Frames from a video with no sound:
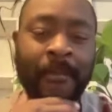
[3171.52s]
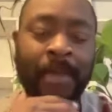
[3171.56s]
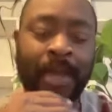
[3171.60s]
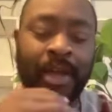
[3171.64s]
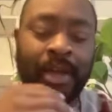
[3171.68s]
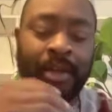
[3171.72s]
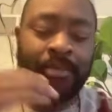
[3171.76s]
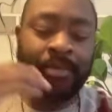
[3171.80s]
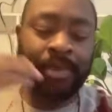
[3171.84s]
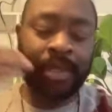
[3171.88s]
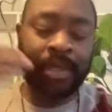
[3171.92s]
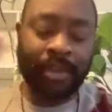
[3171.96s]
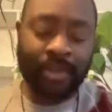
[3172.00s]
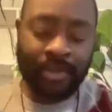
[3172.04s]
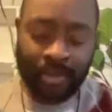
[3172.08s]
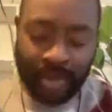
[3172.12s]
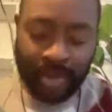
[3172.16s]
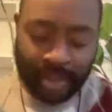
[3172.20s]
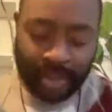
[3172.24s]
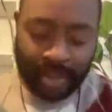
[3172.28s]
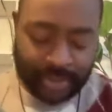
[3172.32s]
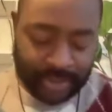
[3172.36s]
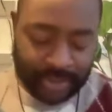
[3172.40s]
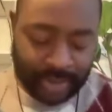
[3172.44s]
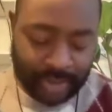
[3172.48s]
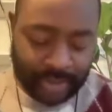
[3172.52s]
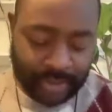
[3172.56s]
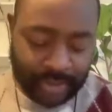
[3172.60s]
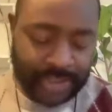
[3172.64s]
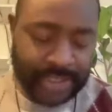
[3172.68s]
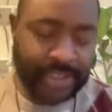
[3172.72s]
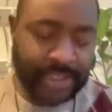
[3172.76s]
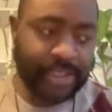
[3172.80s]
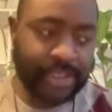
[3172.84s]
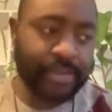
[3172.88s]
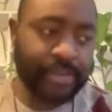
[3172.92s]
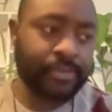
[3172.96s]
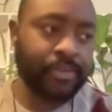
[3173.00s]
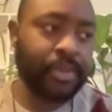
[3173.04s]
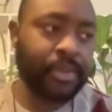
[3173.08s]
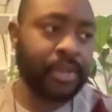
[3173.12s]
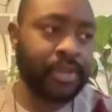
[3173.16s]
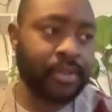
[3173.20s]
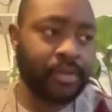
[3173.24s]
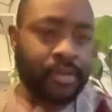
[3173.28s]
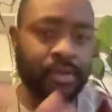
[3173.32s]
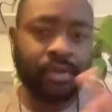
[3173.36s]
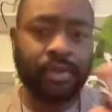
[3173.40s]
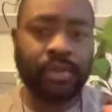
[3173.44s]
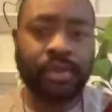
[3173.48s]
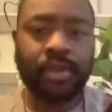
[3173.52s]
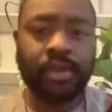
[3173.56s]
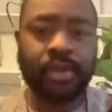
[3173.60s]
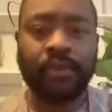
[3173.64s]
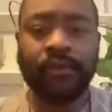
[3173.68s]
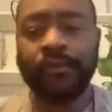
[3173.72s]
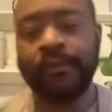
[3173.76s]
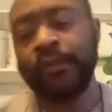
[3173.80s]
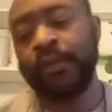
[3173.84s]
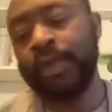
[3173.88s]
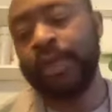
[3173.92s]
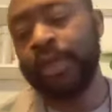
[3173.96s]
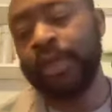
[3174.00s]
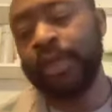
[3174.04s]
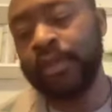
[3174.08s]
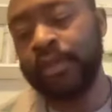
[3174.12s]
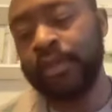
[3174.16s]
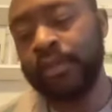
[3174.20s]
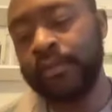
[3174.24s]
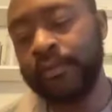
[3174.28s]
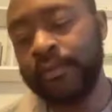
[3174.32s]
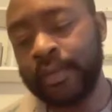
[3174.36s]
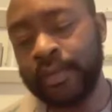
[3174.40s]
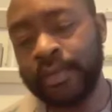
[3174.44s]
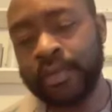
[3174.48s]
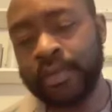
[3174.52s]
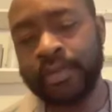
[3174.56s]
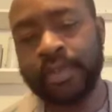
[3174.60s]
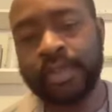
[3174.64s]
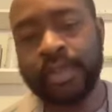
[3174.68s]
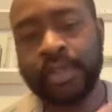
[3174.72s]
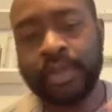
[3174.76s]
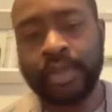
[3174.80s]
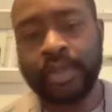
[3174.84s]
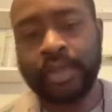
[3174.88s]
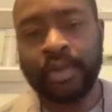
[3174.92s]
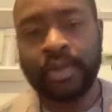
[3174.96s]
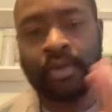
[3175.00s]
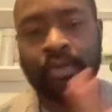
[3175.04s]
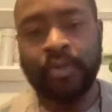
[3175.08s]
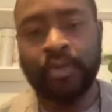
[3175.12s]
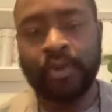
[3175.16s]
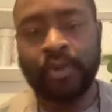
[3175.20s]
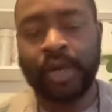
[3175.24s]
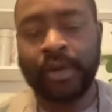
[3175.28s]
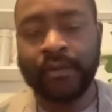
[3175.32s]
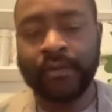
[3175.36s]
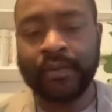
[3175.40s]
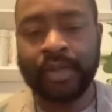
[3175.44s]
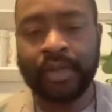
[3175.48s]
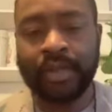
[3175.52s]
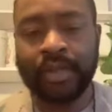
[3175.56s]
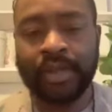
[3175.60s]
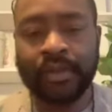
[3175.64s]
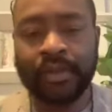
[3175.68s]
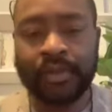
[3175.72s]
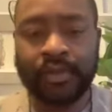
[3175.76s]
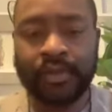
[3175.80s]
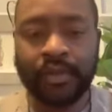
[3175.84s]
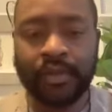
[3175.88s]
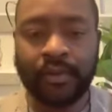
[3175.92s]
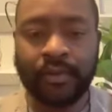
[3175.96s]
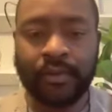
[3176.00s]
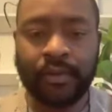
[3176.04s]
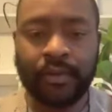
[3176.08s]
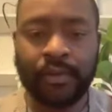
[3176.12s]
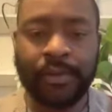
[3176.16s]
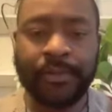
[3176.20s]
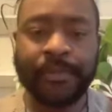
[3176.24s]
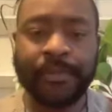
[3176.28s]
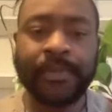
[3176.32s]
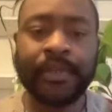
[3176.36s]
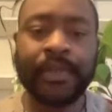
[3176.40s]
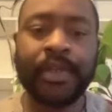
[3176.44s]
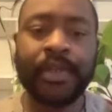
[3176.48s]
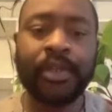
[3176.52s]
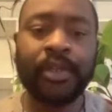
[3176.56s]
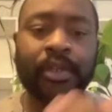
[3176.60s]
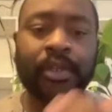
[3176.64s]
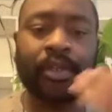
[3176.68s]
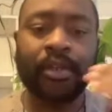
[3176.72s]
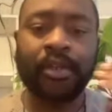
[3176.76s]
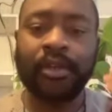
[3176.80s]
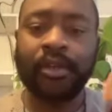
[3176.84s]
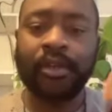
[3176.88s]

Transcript: But, you know, as starting in Boston, if you can volunteer, we'll have the links of the website.